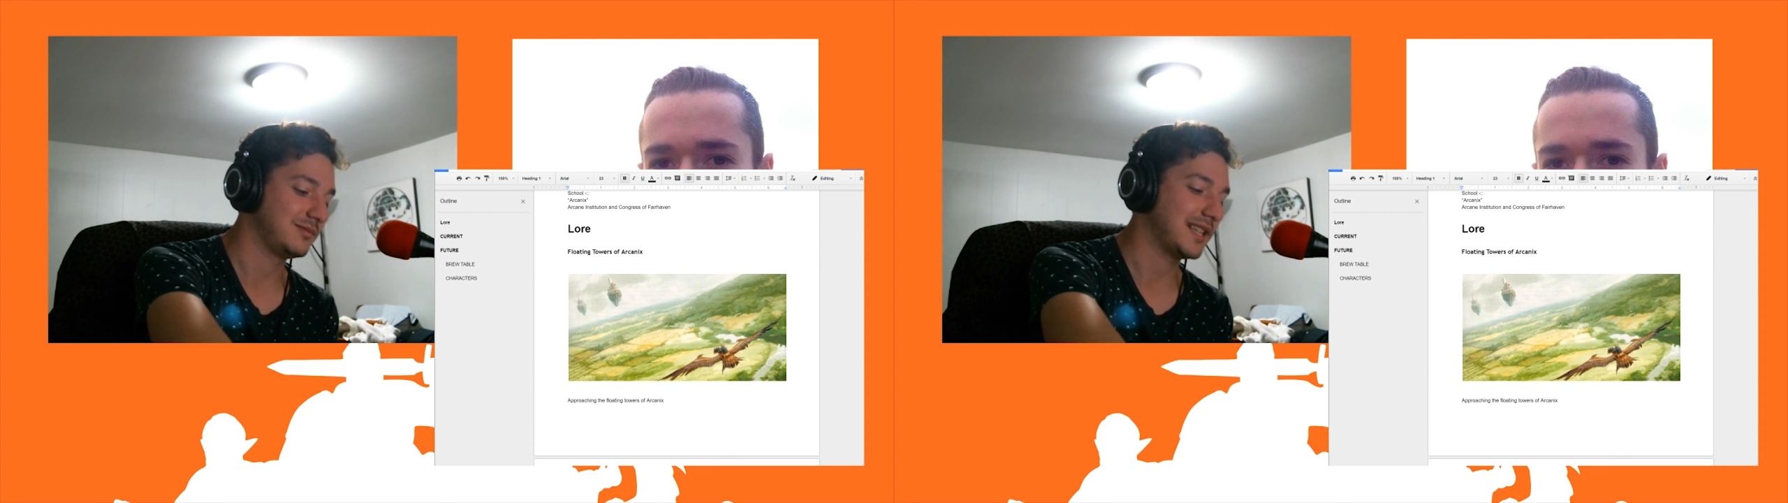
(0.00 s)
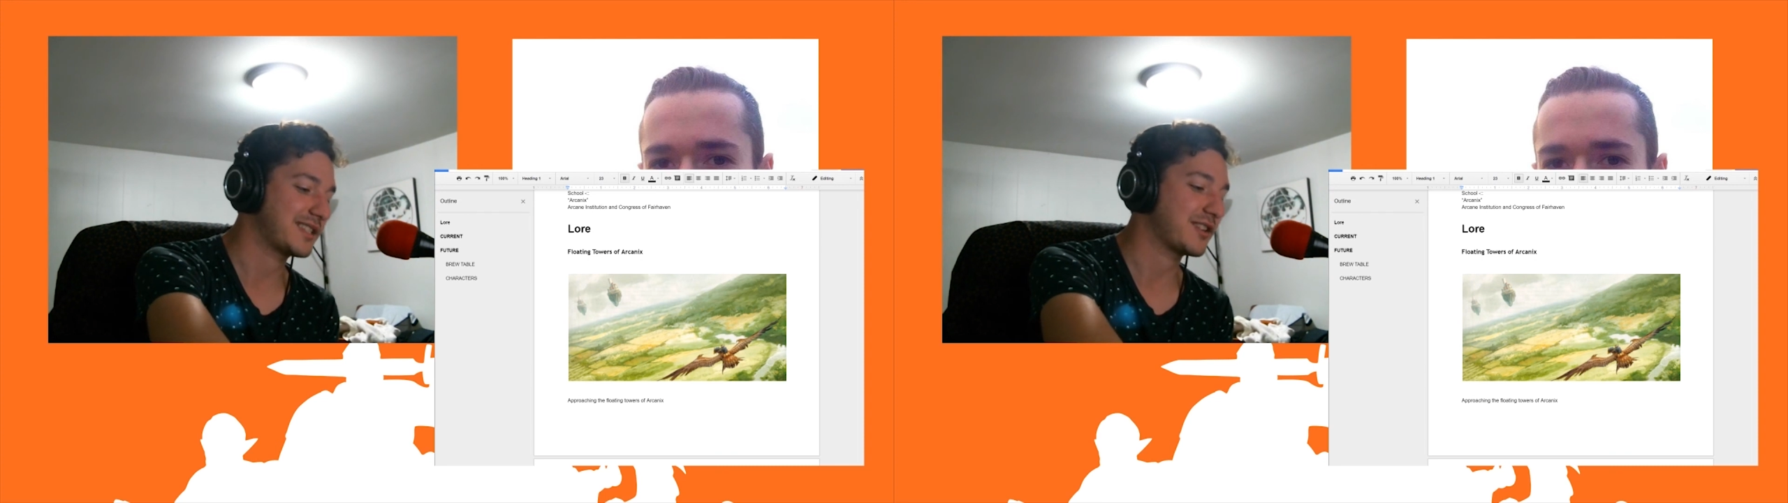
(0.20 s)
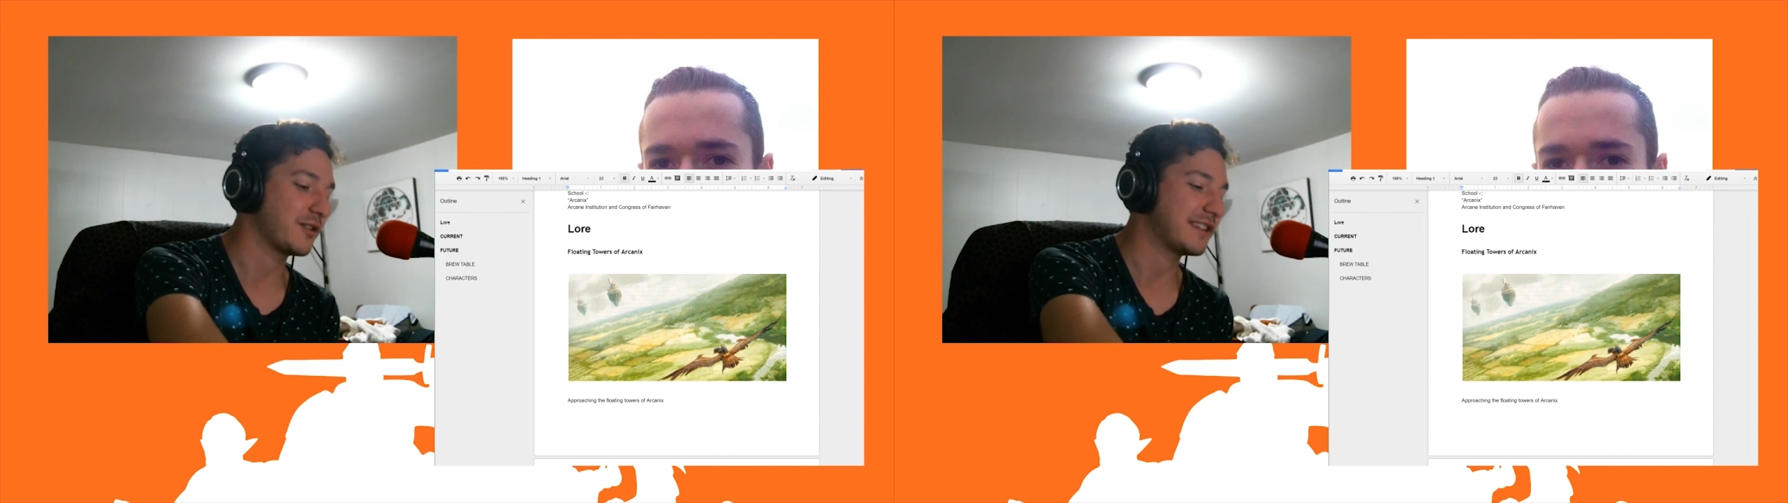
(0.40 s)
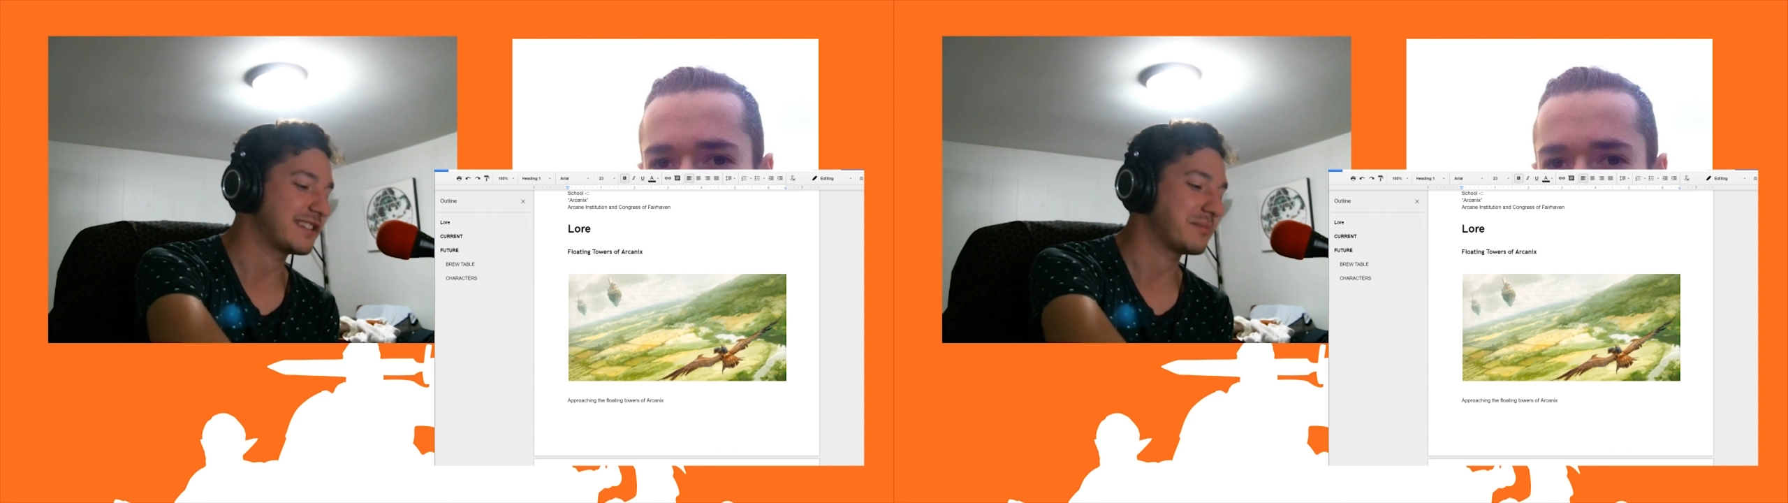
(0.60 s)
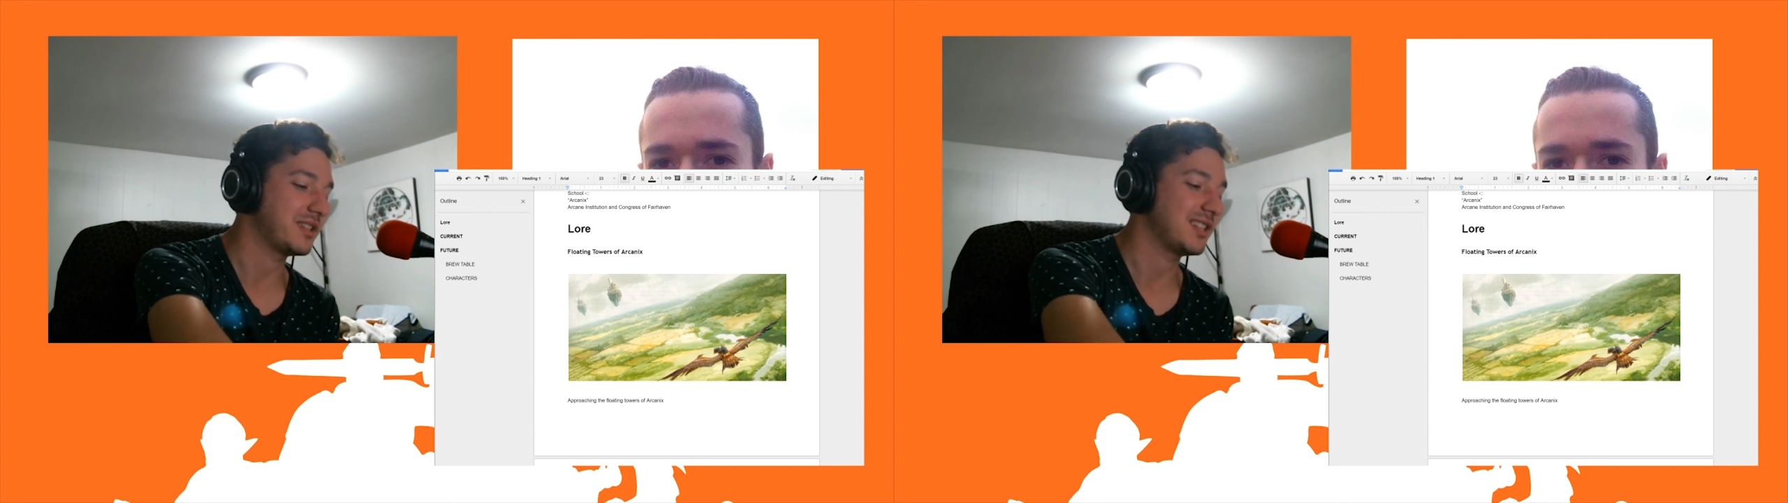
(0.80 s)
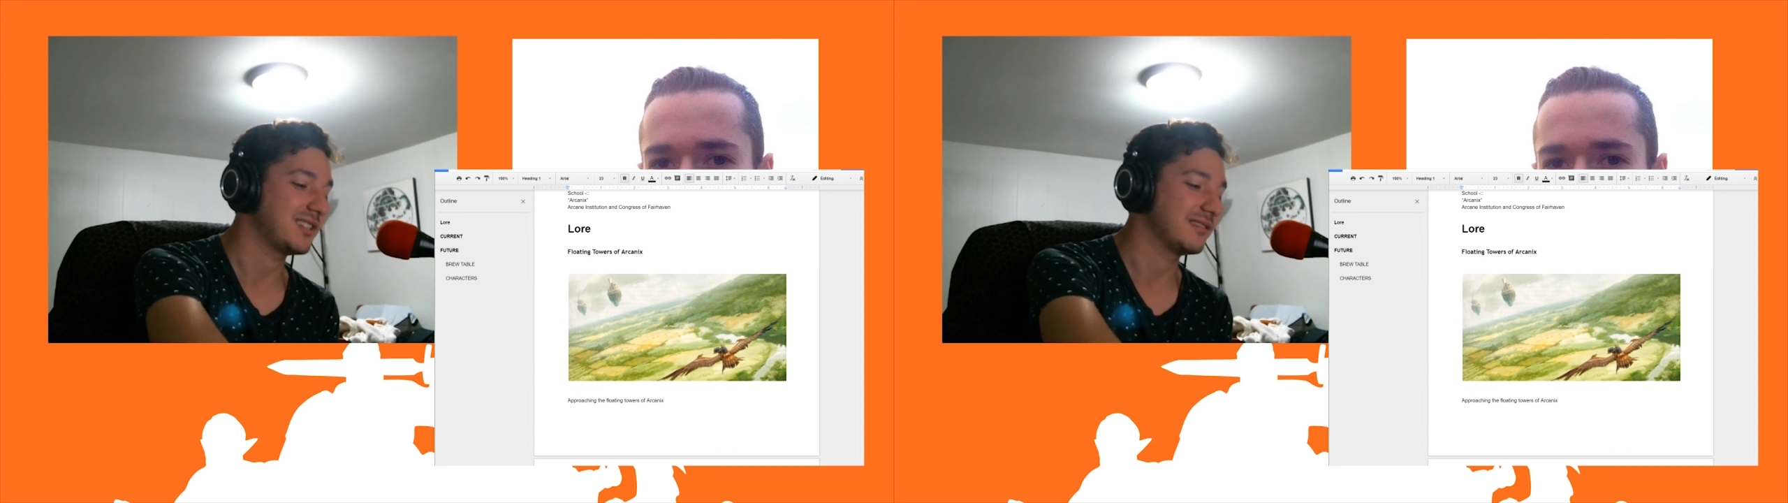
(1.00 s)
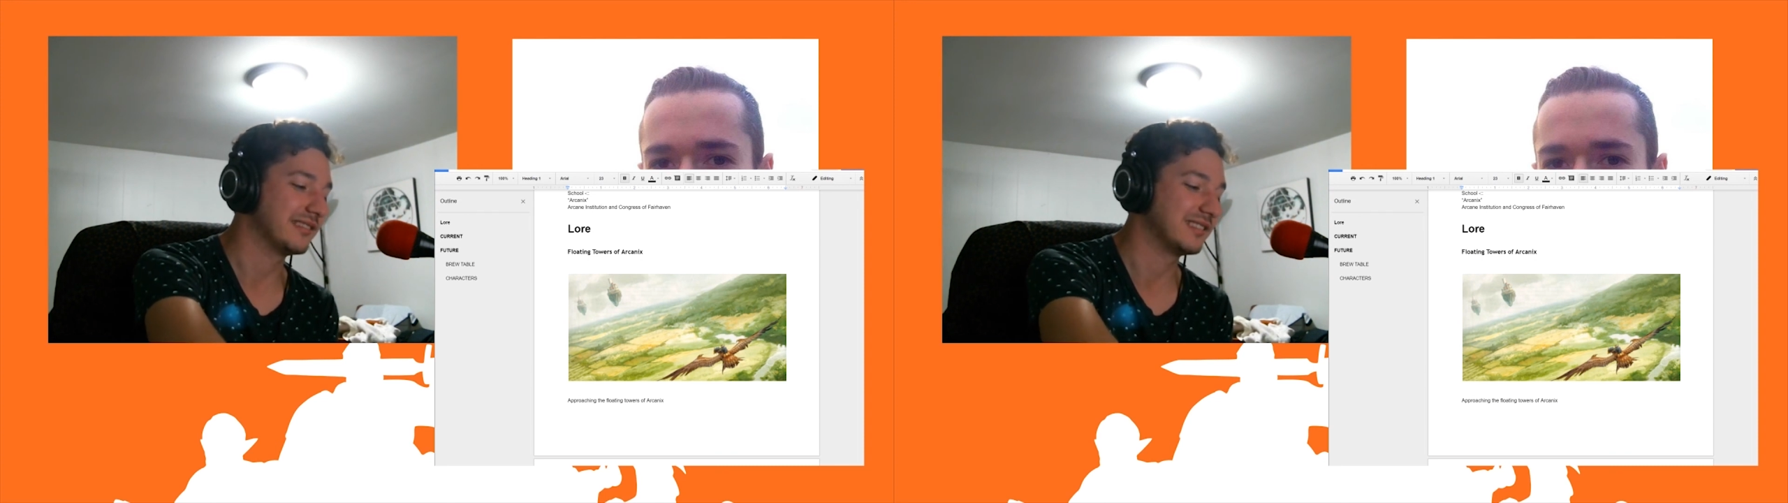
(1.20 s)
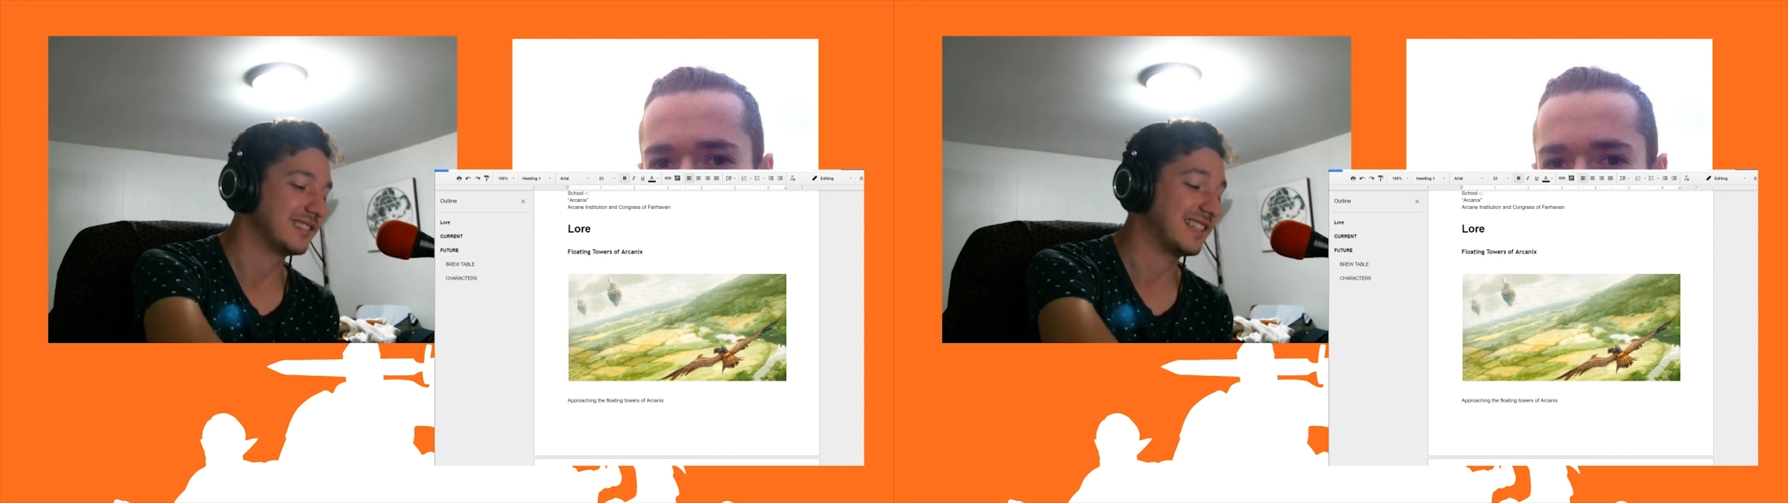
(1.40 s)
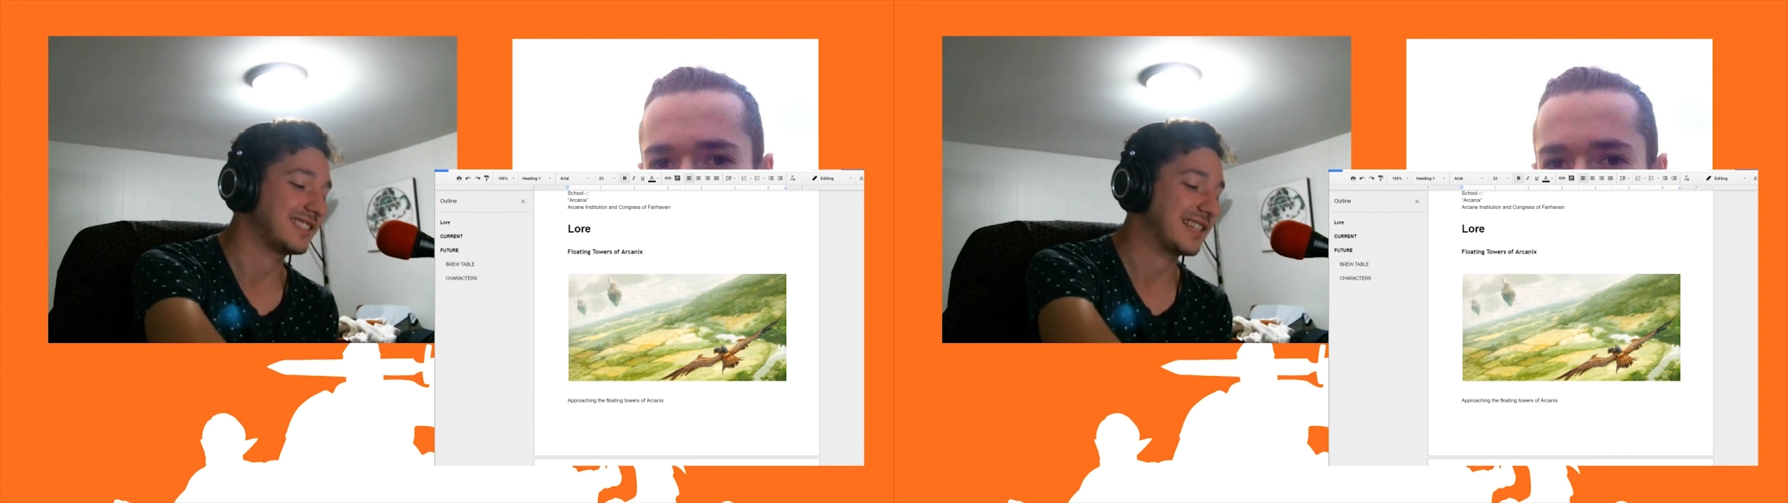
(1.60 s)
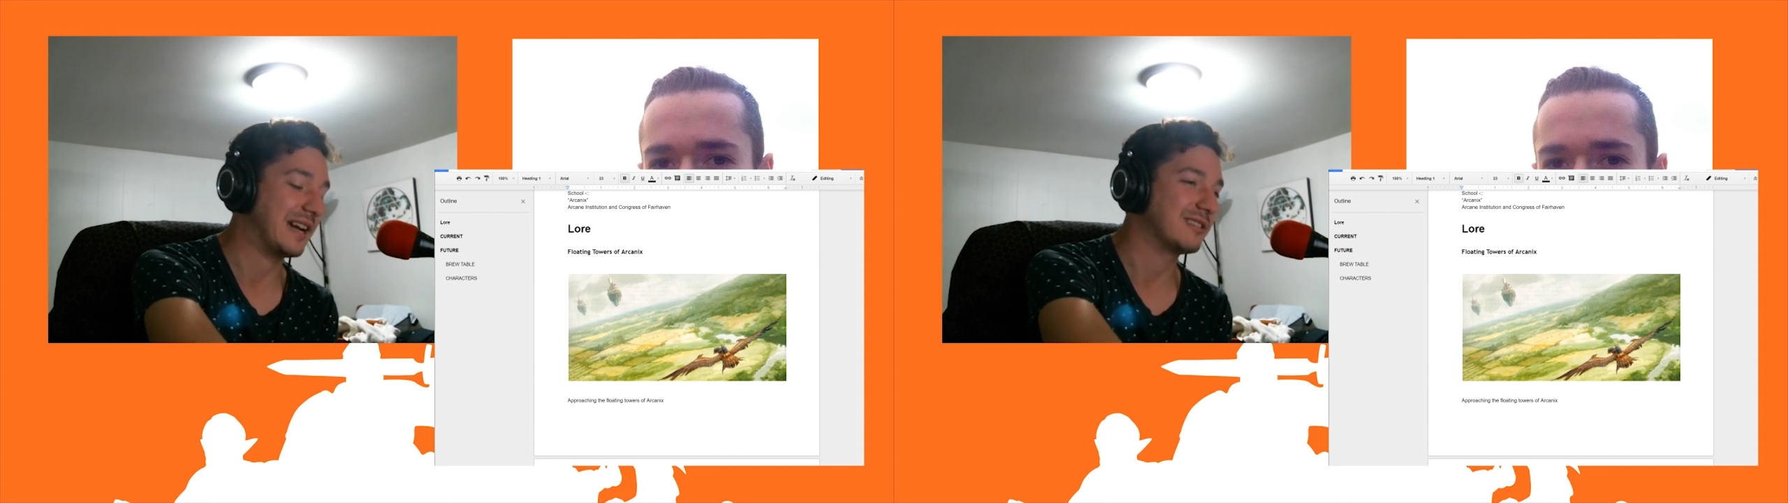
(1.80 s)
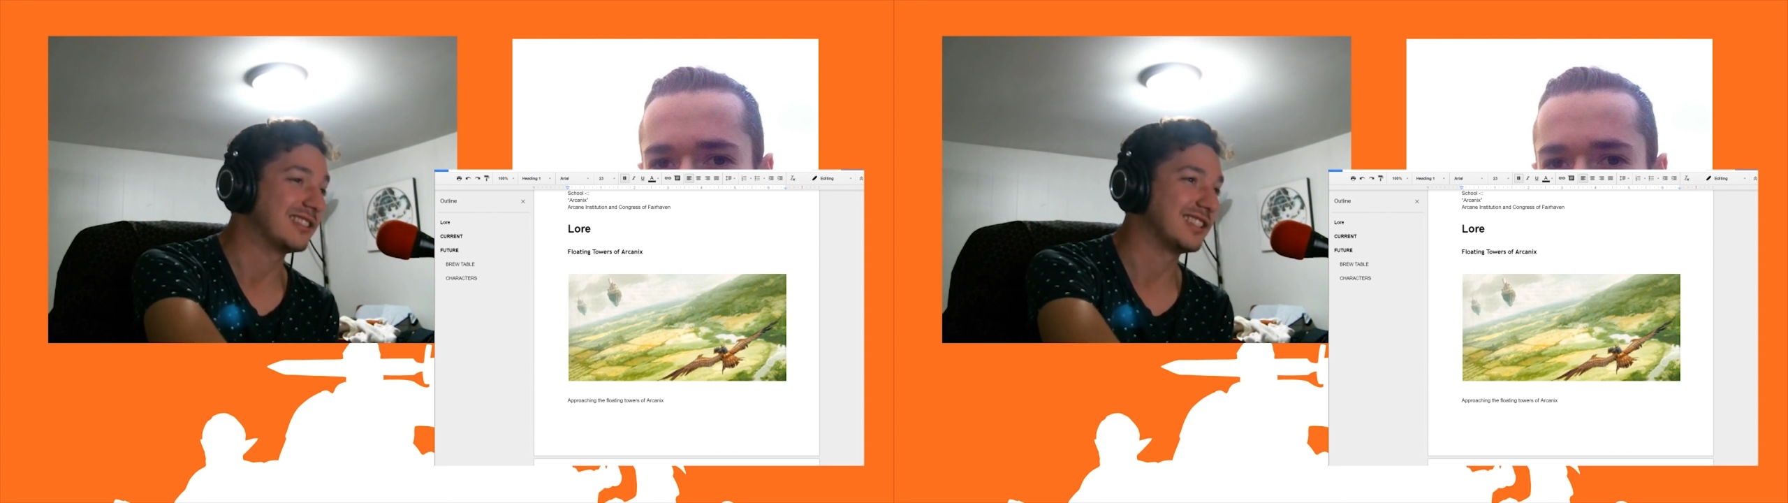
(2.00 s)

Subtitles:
that's going to be let down.